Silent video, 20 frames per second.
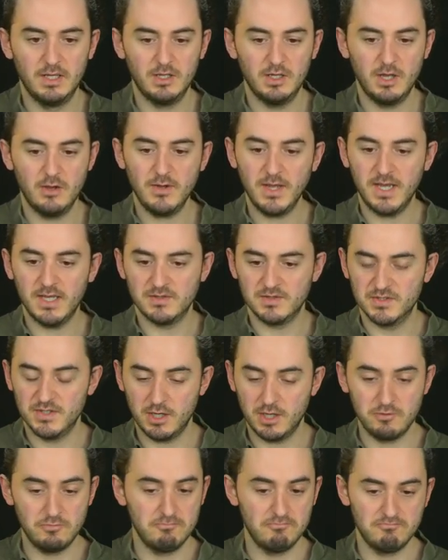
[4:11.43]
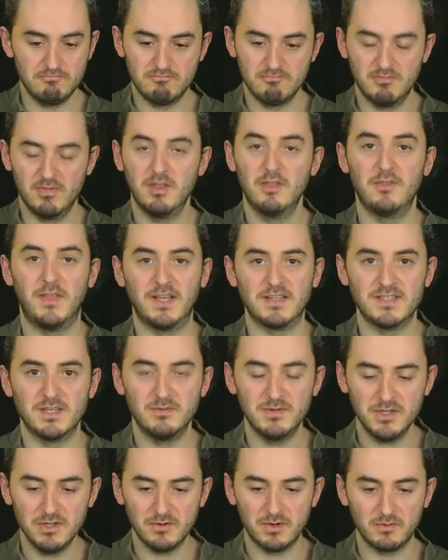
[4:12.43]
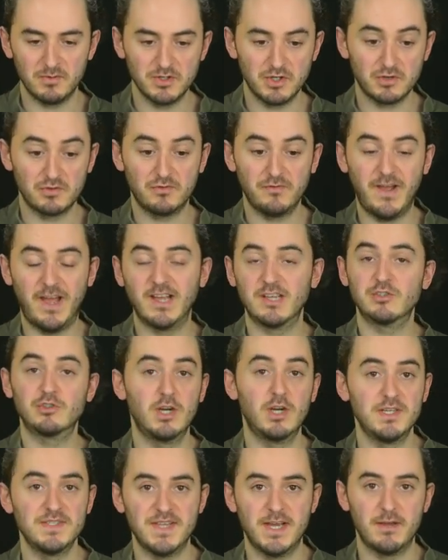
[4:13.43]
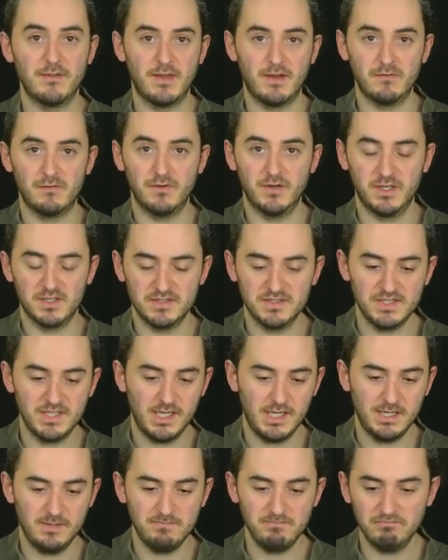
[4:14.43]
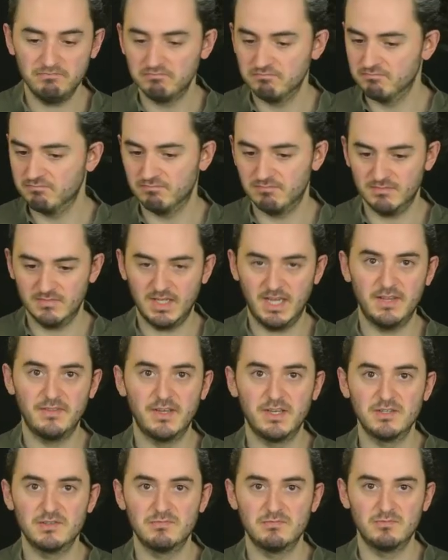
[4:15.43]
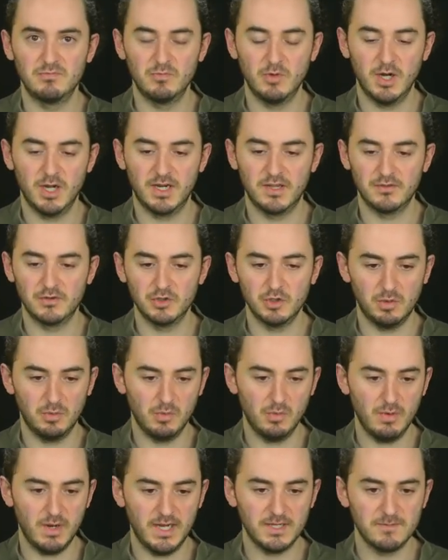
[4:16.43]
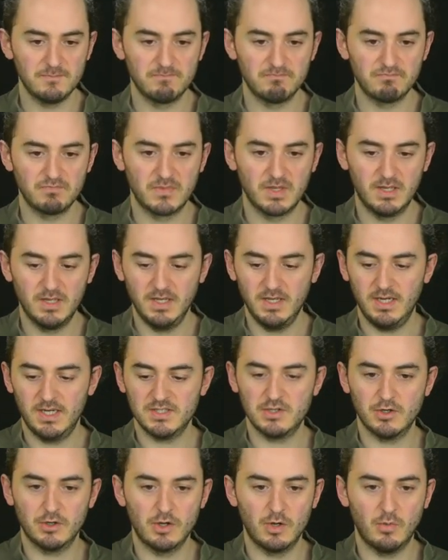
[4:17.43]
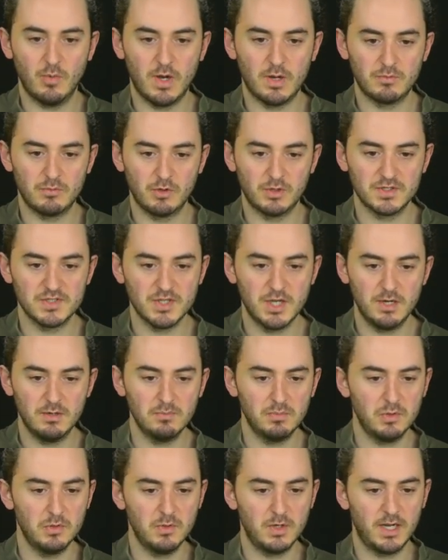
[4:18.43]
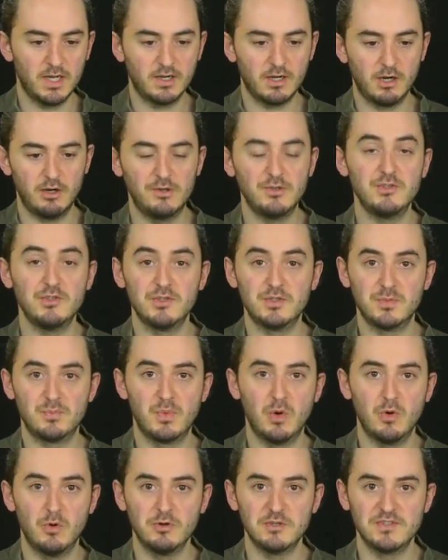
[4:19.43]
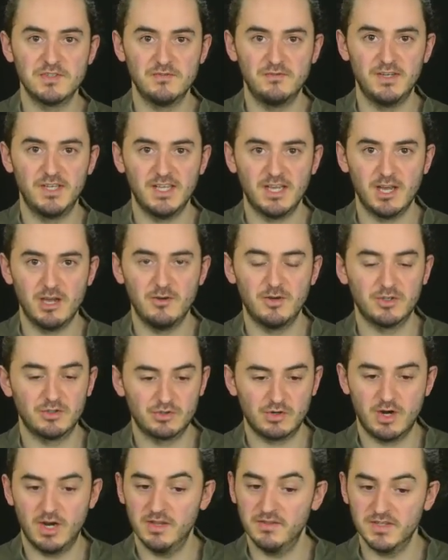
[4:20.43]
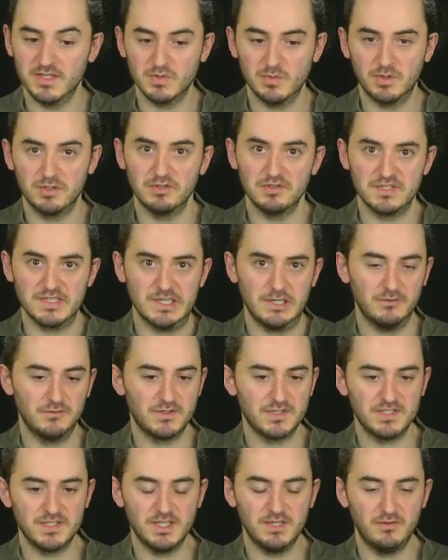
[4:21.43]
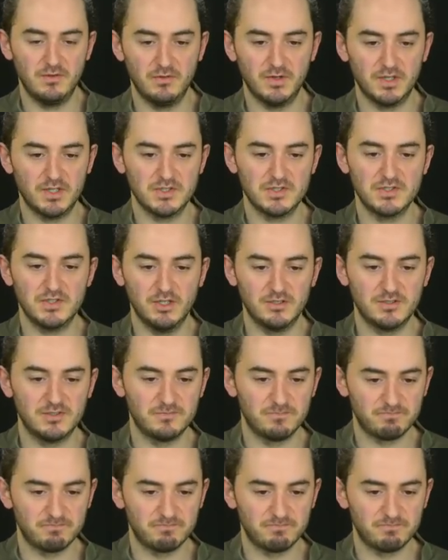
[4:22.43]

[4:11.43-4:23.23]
Okay, so that's how we do it. We just factorize out that first term and then work in the normal way. Let's look at one more example. I encourage you to pause the video and try this one yourself to see if you've understood.